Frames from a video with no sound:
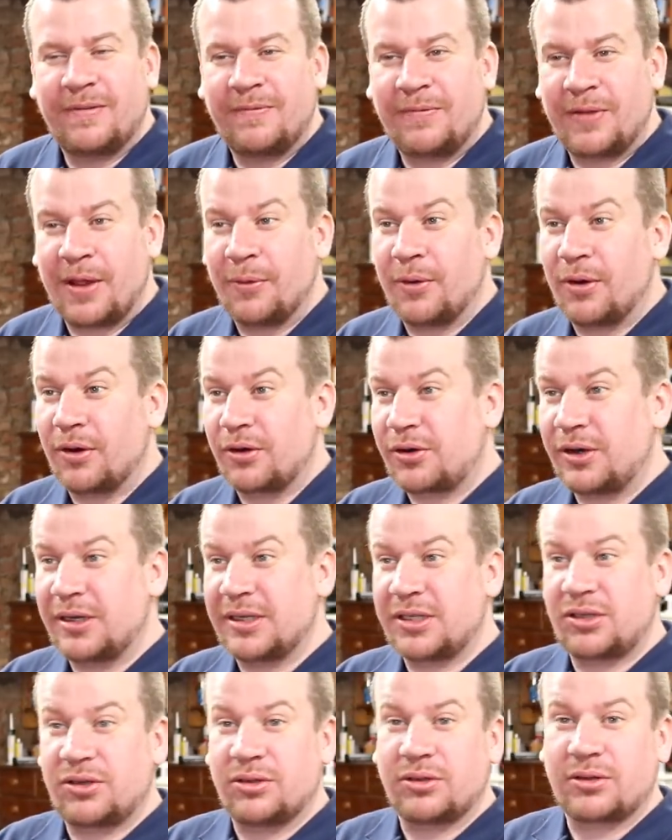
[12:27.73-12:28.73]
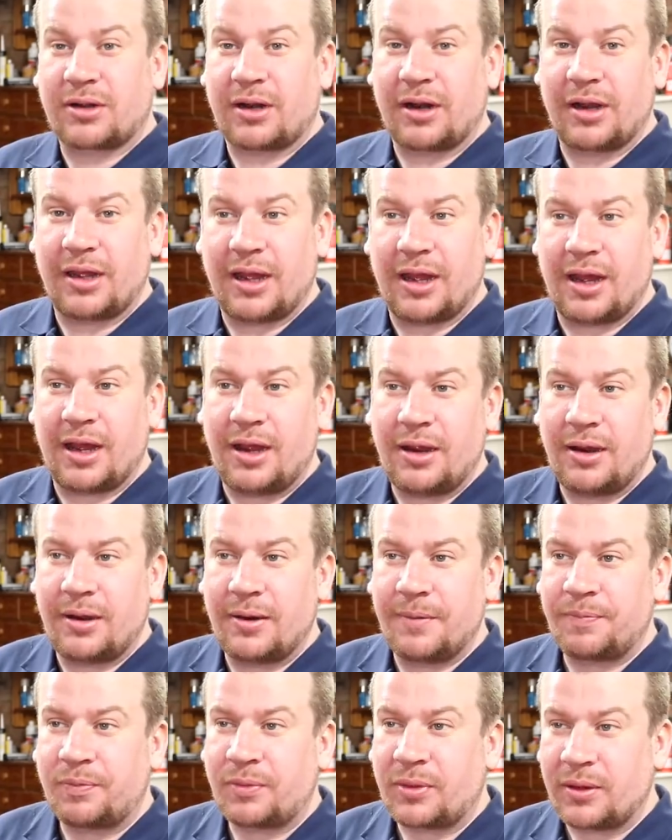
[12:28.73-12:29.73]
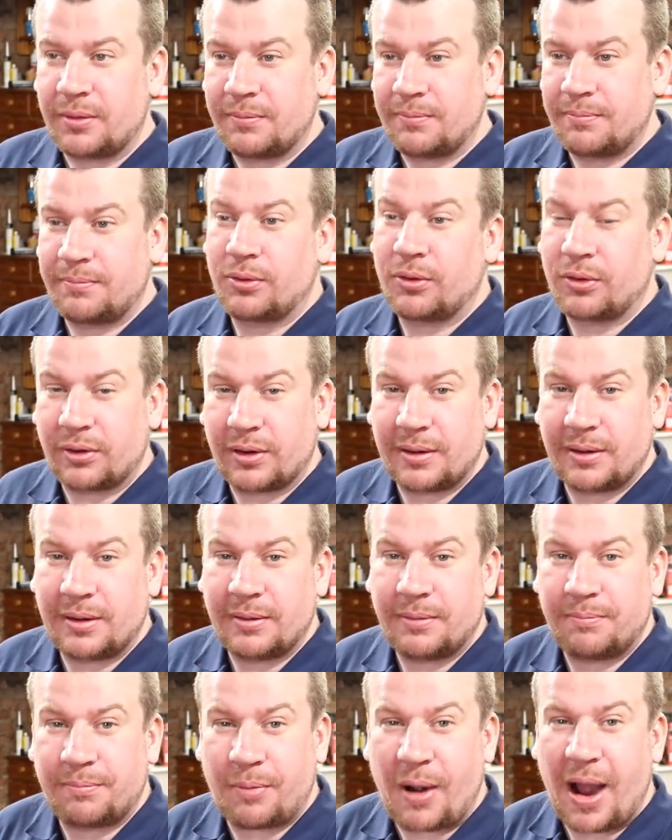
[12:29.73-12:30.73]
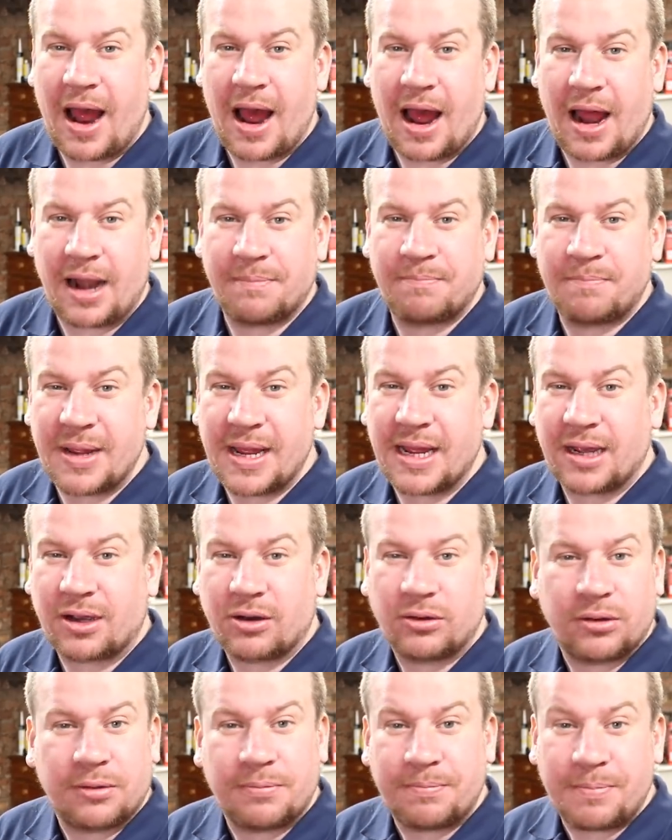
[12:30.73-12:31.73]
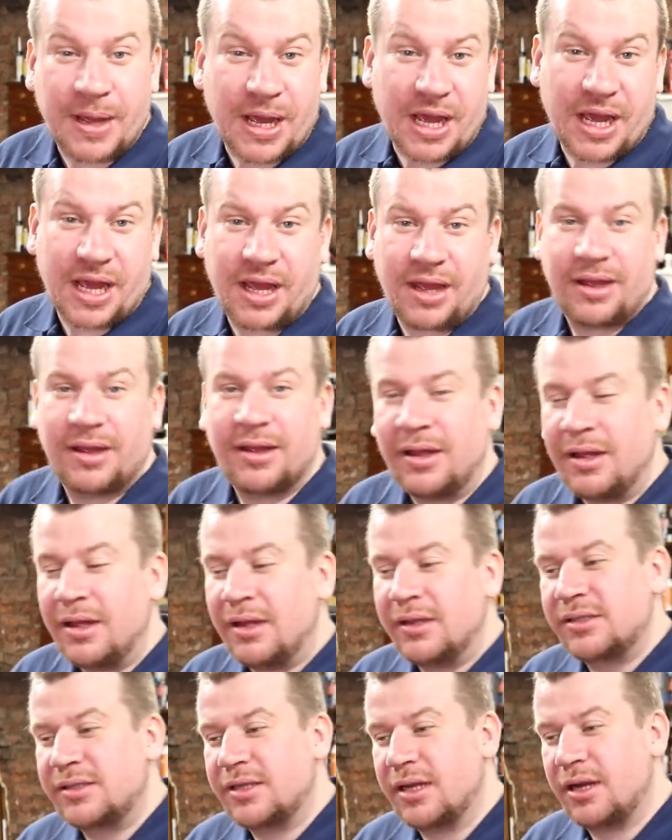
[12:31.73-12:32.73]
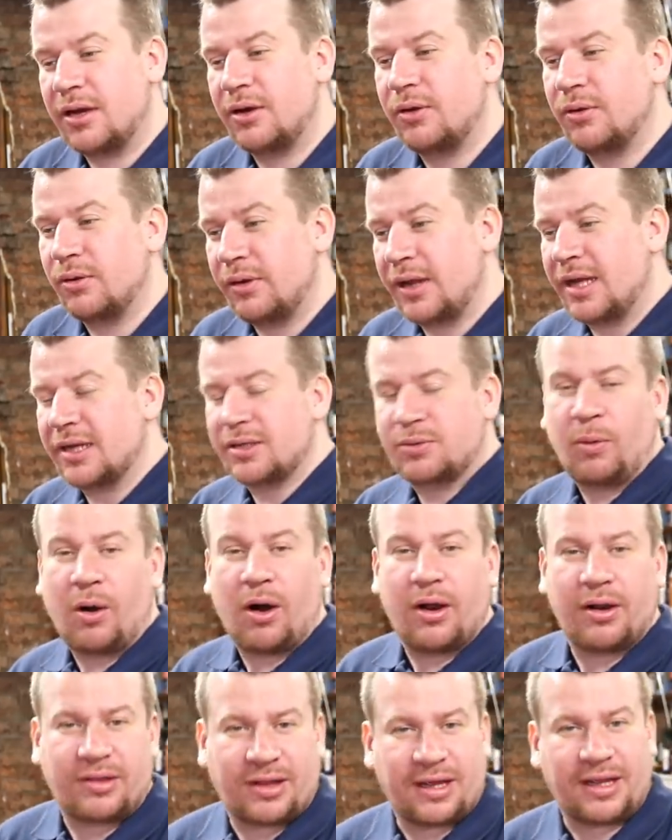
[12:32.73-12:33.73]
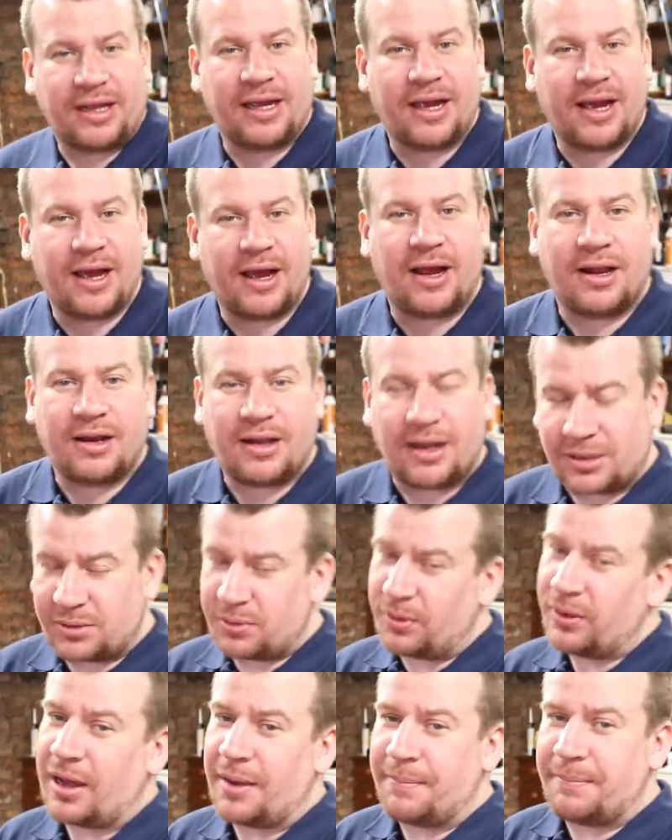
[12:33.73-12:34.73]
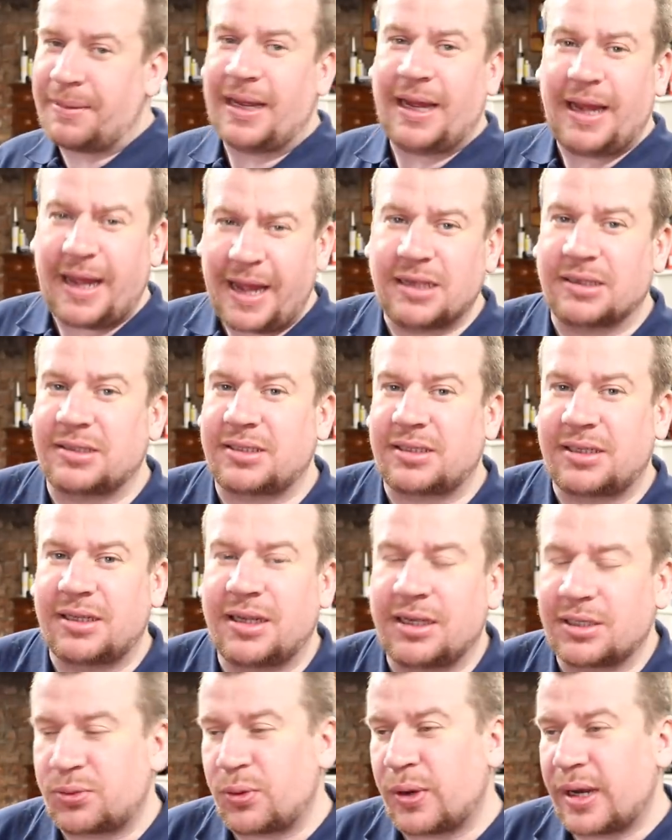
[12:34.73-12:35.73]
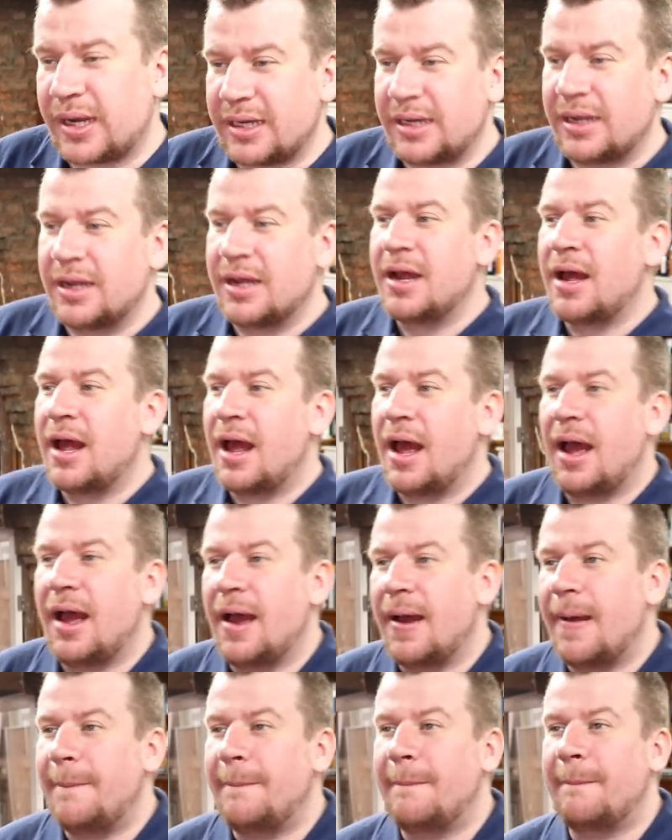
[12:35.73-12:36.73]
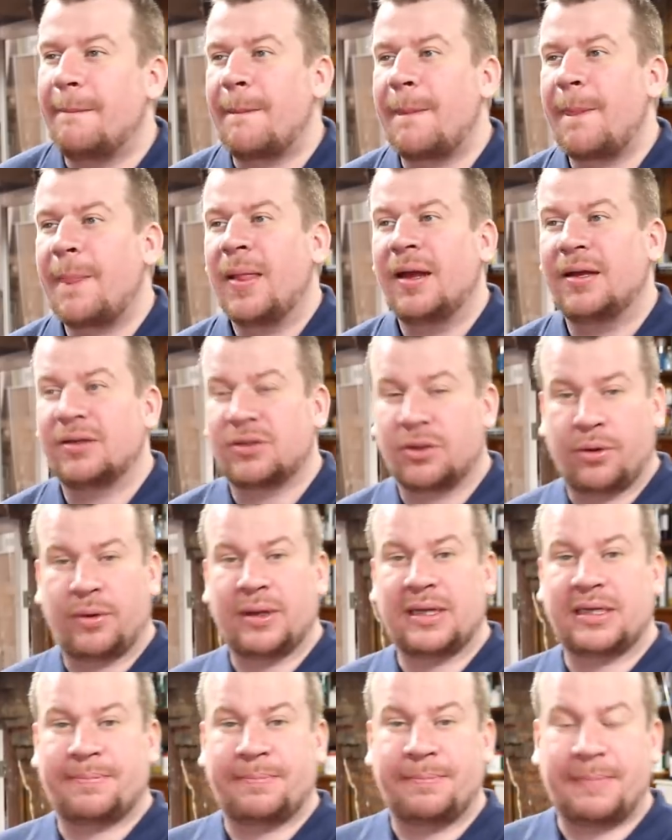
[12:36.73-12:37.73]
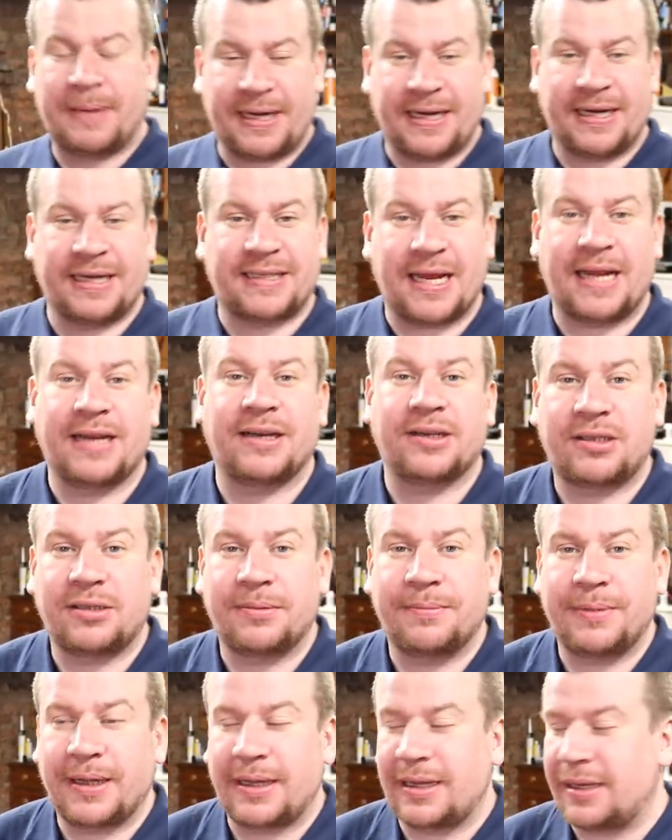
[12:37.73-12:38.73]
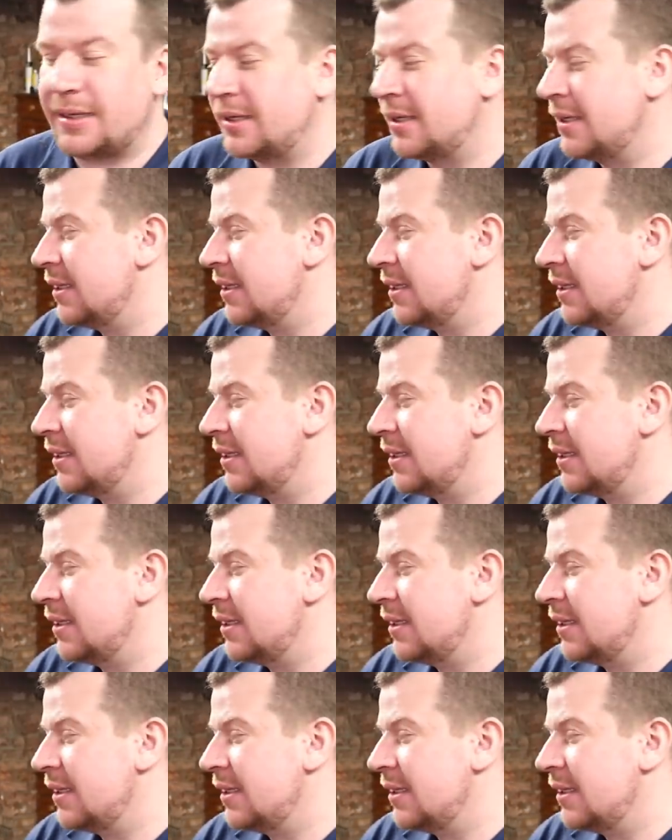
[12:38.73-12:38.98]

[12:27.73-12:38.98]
They want crystal clear, boring, brown, beer coloured beer. So that's what the that's what that beer is. That's what it has always been intended to be.